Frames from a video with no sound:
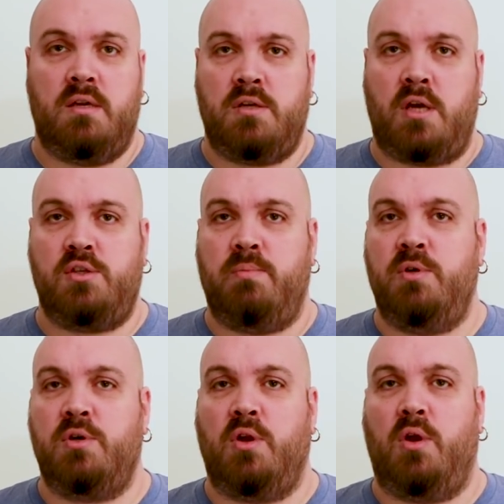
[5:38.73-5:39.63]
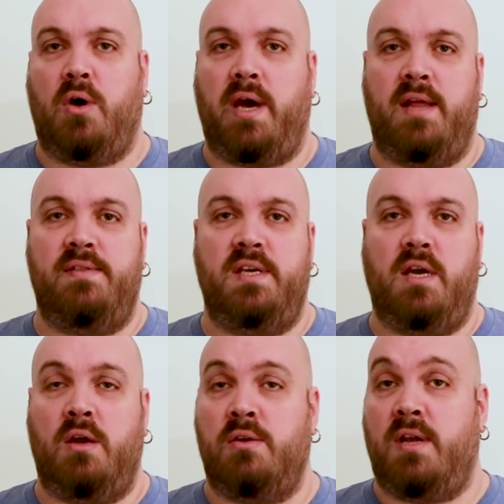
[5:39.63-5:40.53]
Not the blue color and
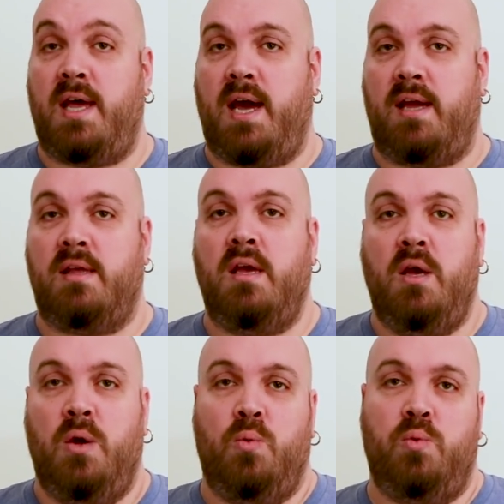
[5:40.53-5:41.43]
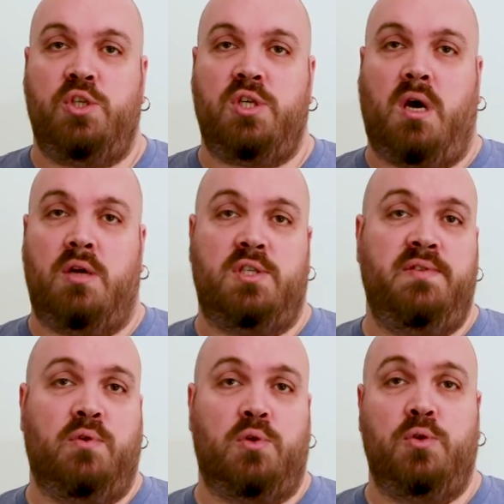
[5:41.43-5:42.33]
the underline, which are the
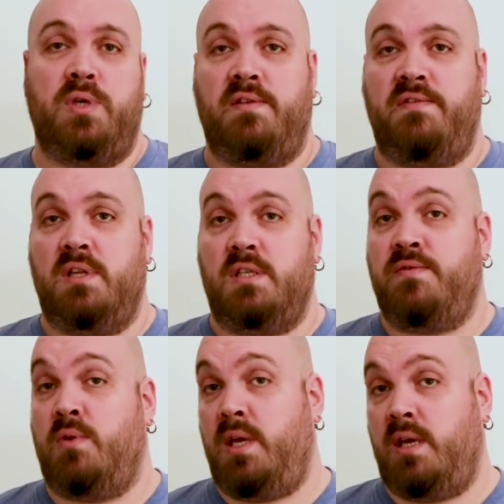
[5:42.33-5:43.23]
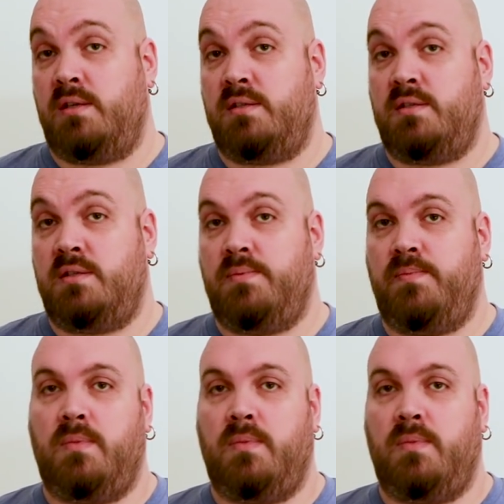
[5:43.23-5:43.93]
default look and feels for links.